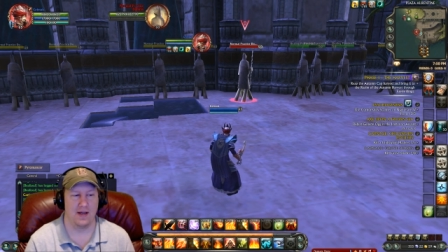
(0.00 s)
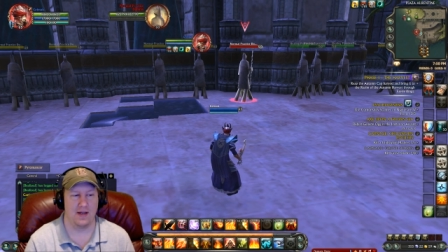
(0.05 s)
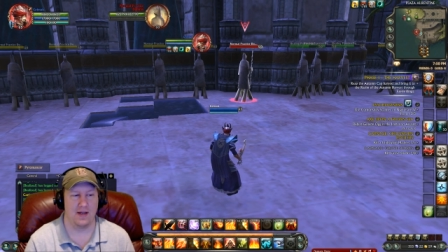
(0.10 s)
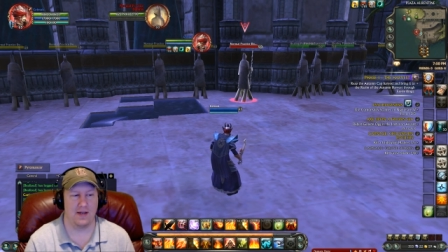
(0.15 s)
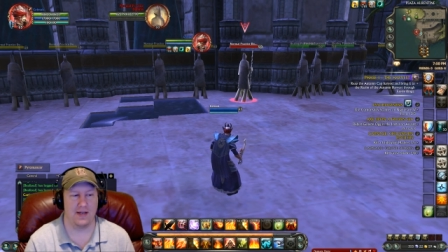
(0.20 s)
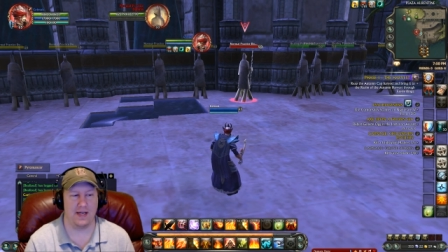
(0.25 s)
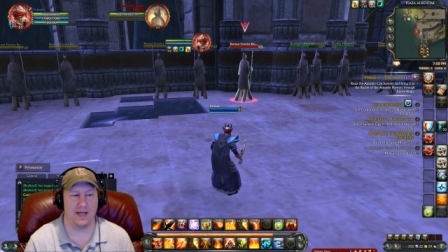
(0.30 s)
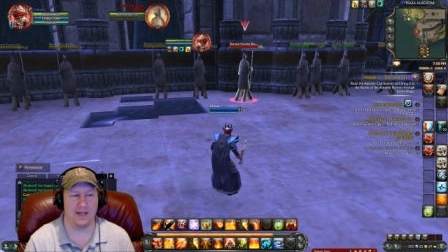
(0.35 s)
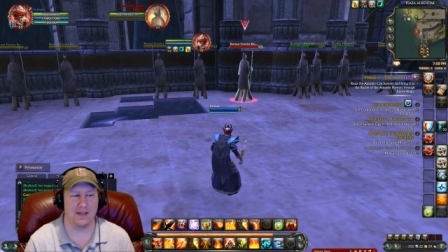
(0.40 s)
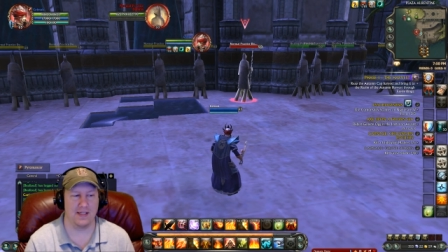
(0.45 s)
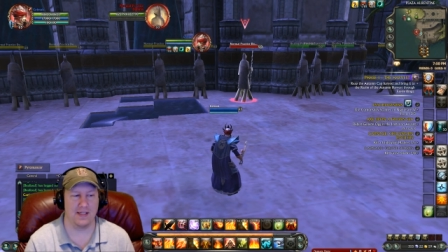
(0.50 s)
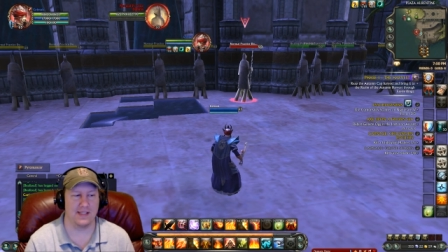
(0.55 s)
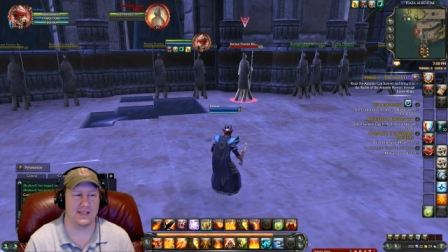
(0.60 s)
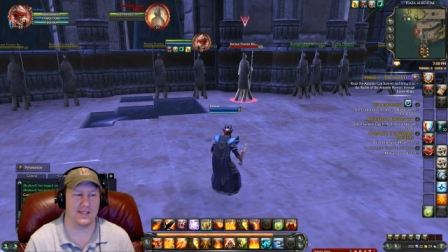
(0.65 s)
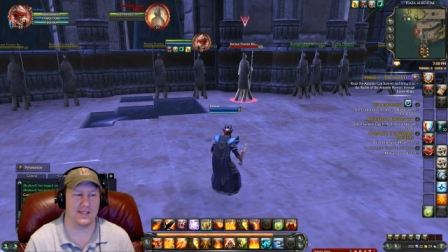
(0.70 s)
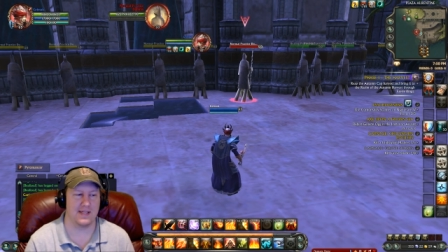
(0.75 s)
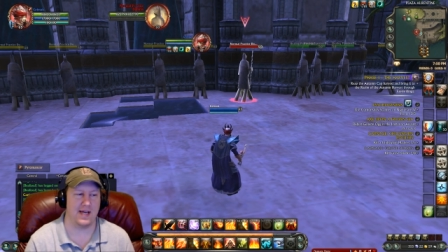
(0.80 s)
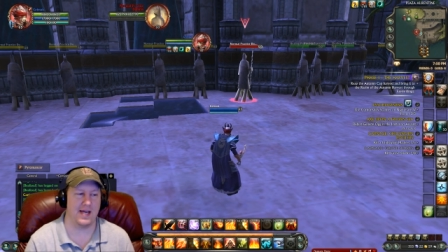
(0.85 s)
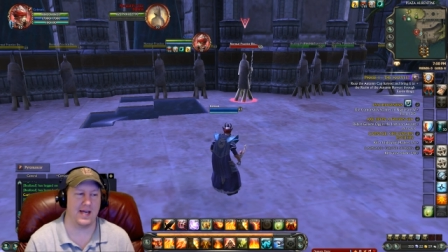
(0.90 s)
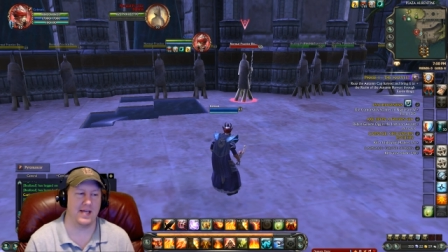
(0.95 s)
Now
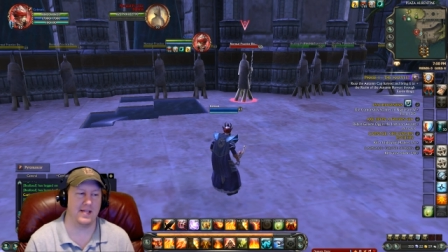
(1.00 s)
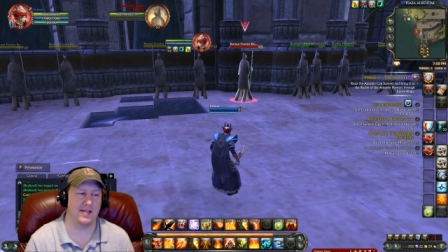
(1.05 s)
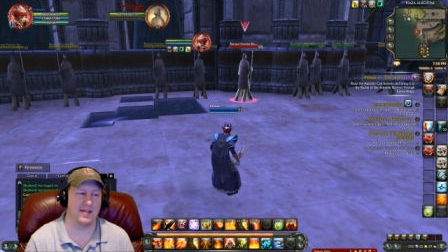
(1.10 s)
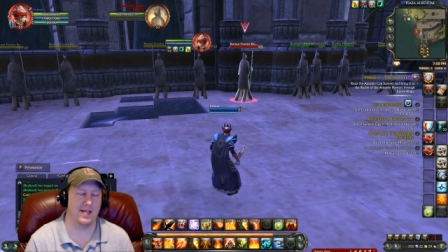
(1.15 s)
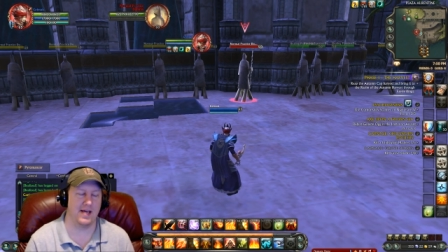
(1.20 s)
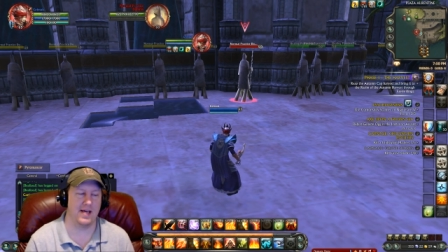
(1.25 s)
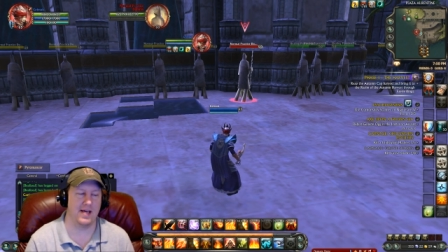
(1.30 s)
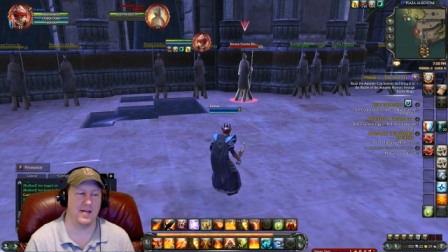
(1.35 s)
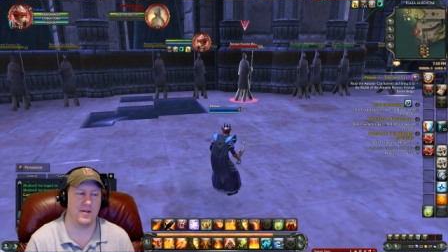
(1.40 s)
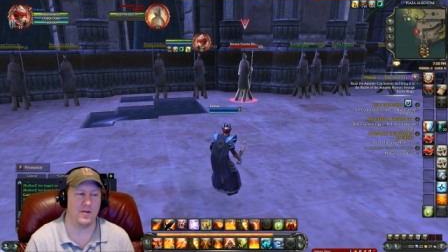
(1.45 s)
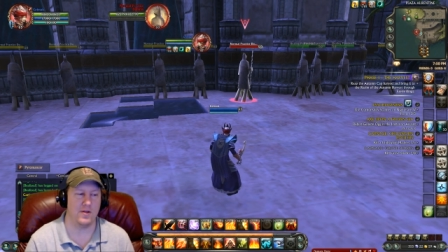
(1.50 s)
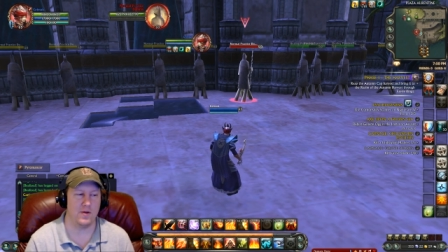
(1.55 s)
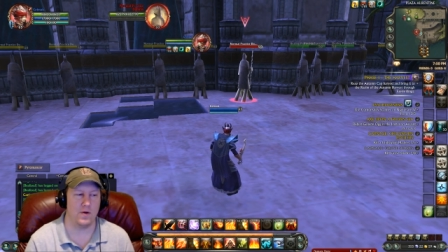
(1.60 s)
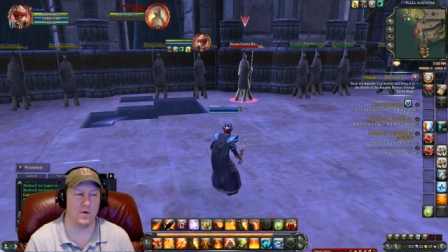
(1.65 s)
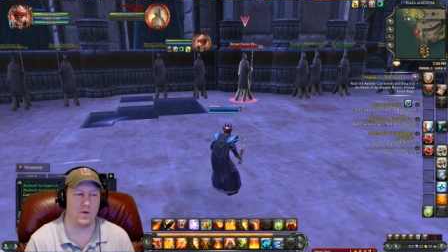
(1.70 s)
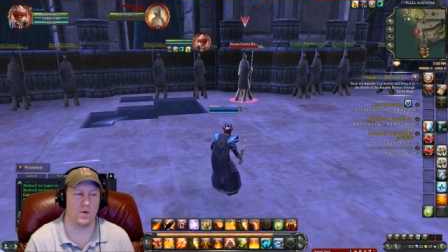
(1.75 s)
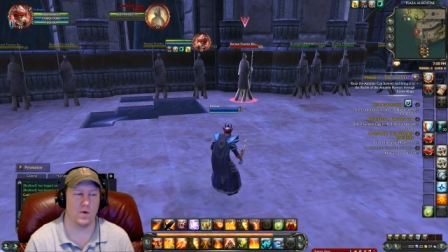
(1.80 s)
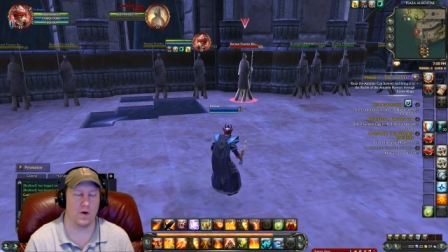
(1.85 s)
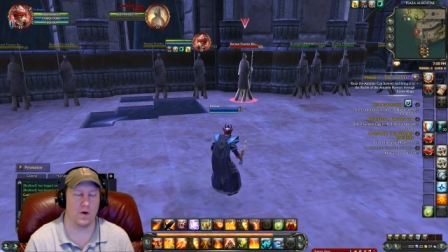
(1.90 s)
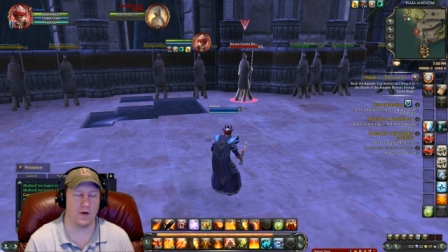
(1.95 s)
let's say that
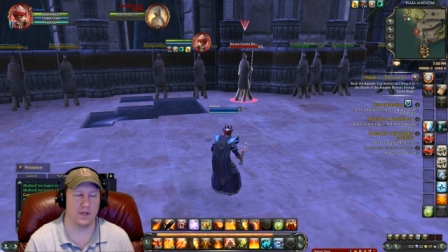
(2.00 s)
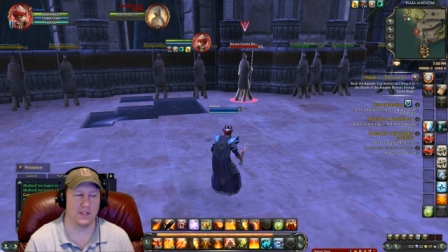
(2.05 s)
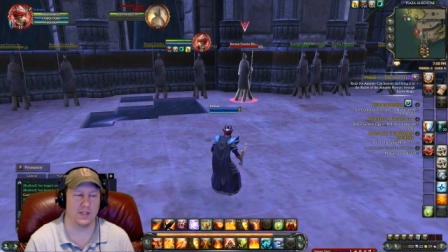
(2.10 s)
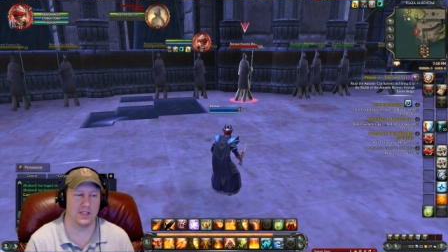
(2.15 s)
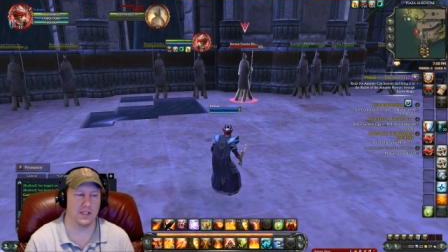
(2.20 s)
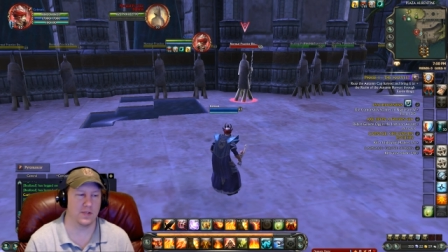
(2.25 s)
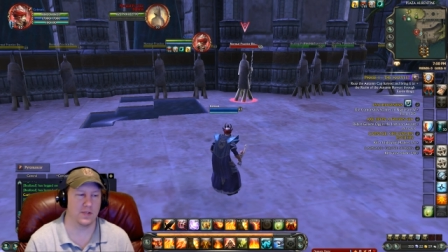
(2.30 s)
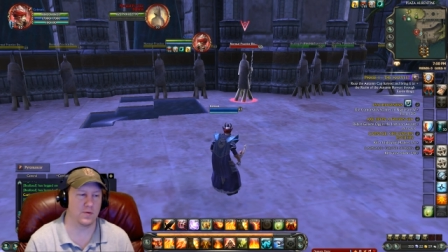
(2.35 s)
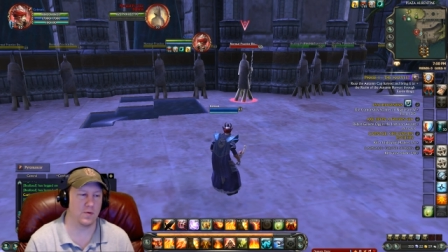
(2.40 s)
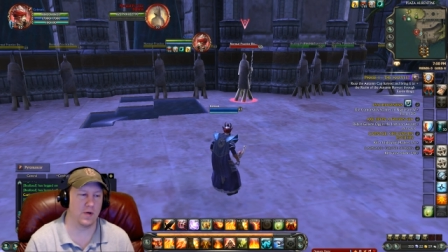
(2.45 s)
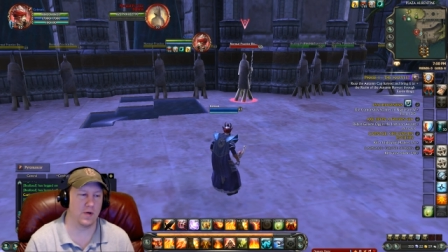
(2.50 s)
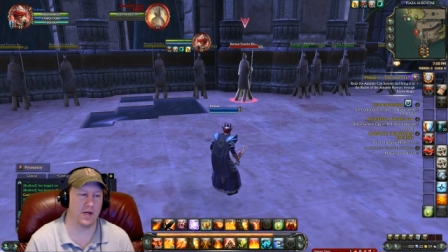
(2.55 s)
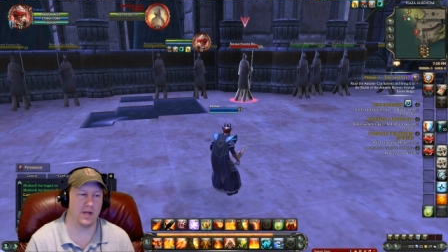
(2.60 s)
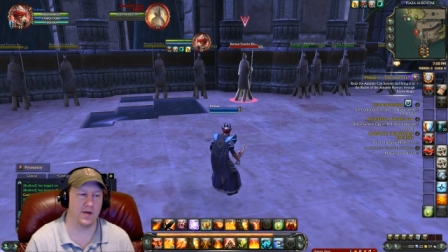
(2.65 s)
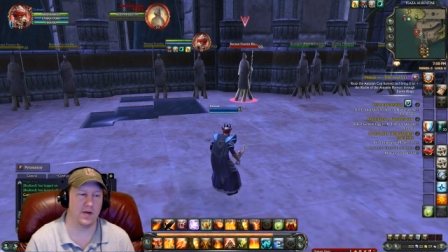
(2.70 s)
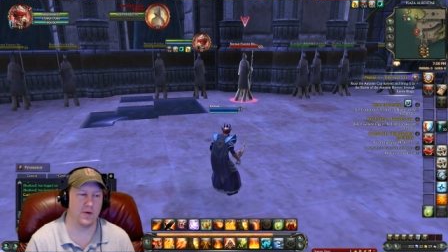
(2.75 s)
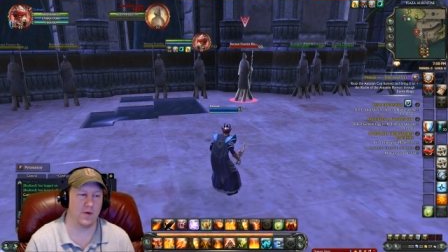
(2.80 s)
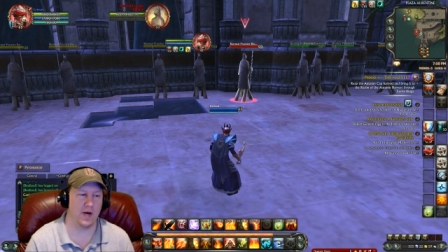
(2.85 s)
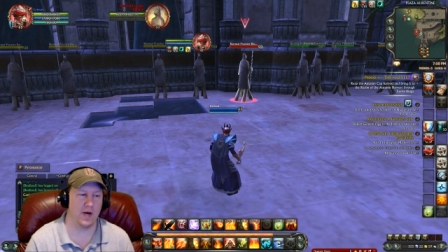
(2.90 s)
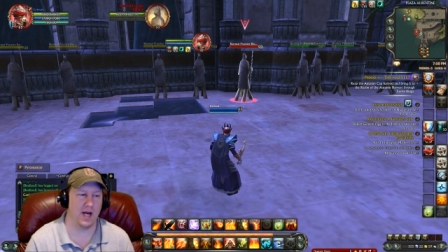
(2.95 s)
you are just
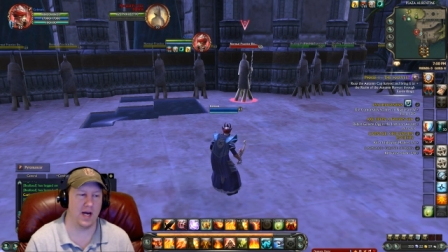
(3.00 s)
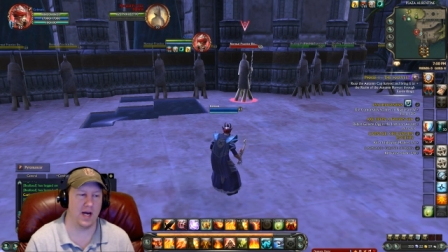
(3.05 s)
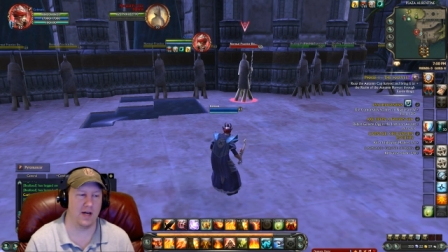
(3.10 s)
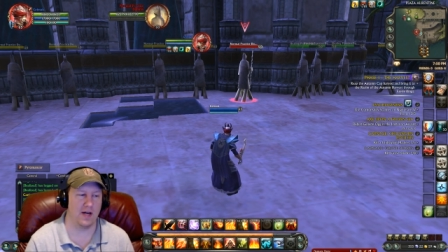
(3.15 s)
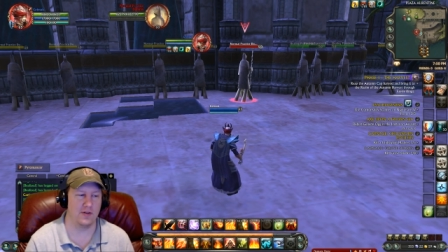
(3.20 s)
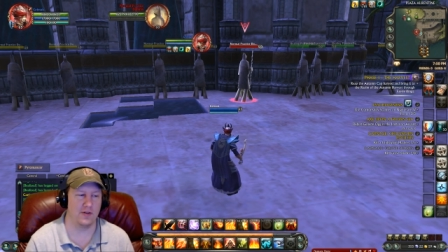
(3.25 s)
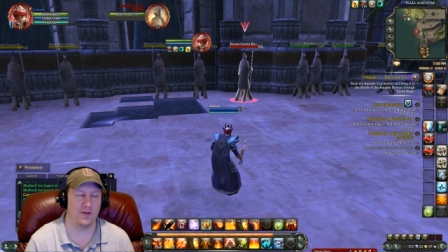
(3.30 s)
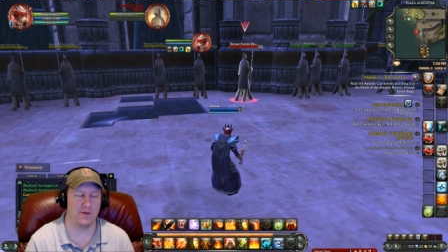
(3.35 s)
running around.